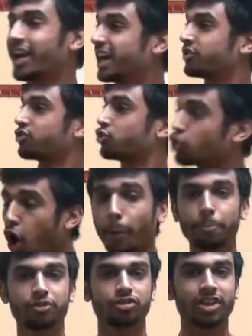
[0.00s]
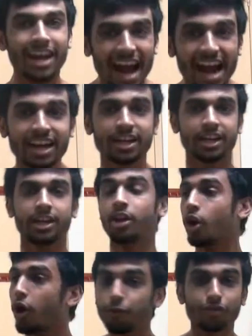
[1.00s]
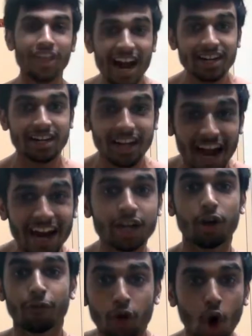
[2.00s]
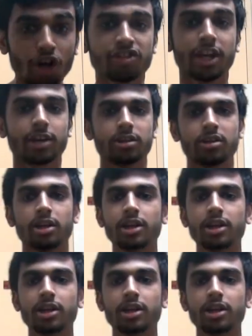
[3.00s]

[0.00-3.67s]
It stops the entry of that kind of logic.